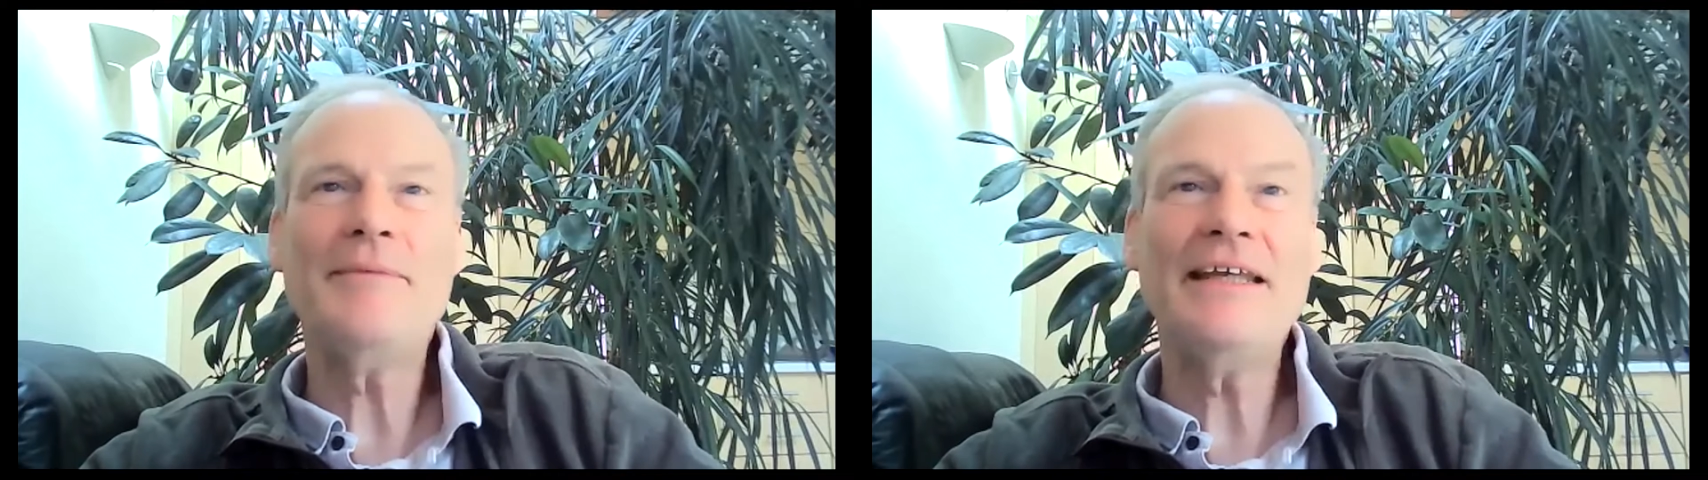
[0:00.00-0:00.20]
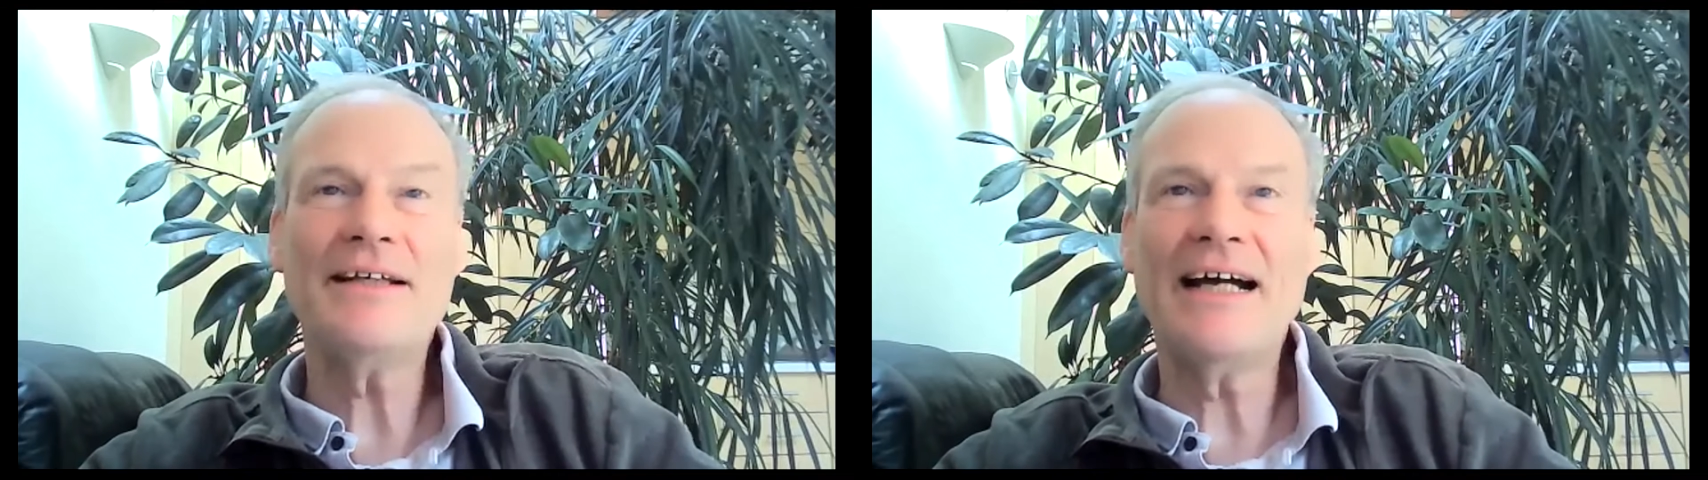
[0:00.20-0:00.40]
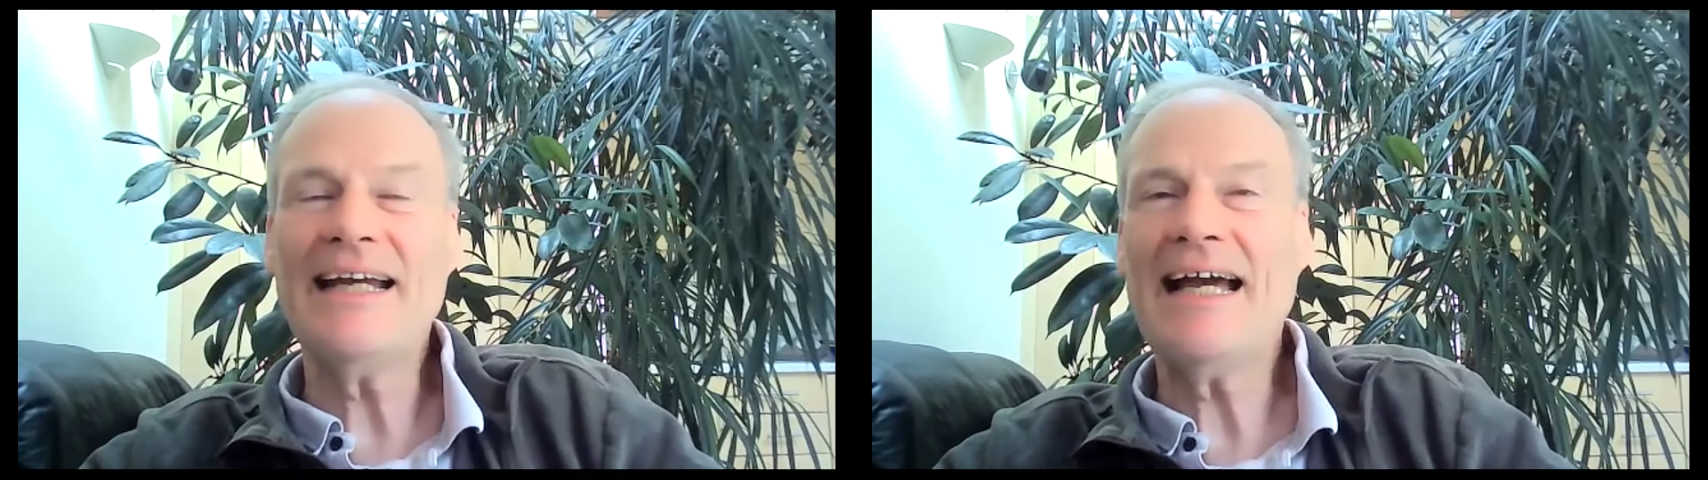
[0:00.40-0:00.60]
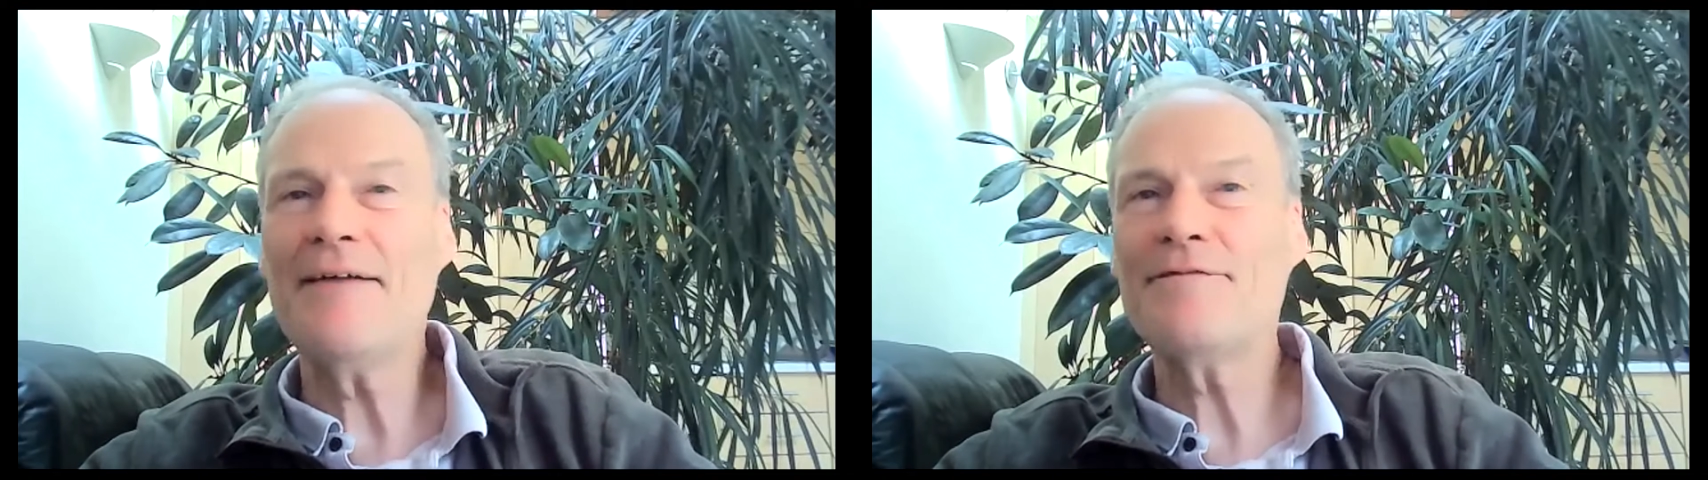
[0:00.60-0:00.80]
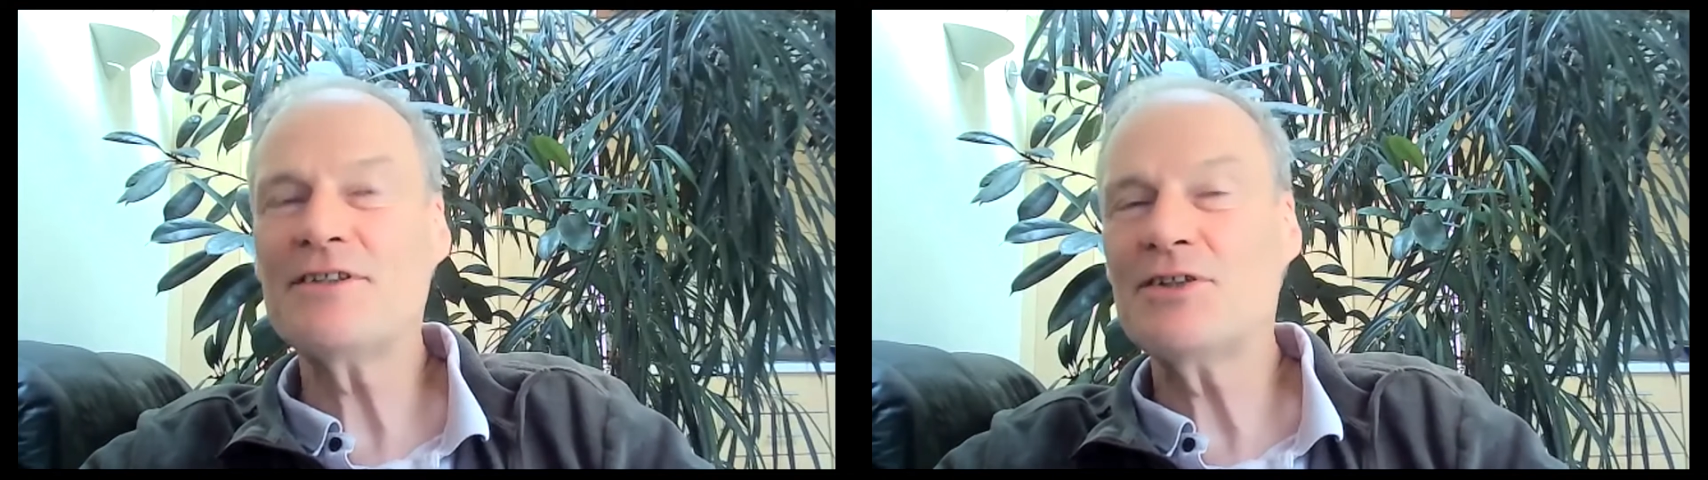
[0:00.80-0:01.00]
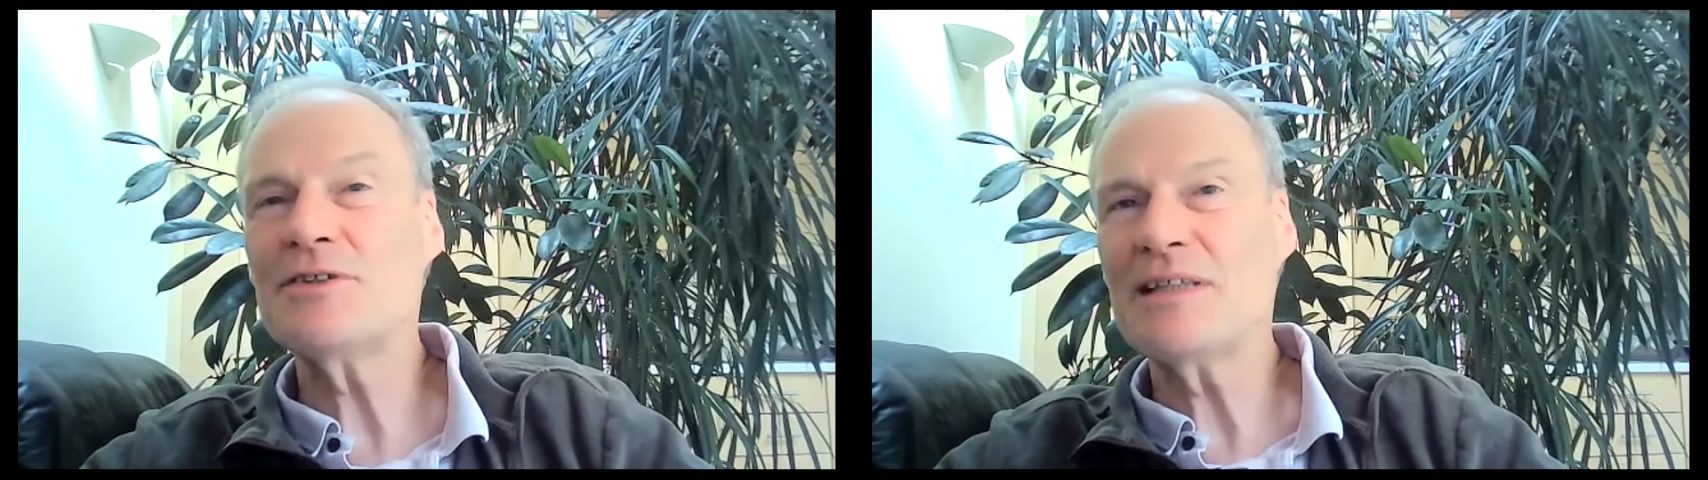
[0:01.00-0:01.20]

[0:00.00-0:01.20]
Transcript: I mean, I have to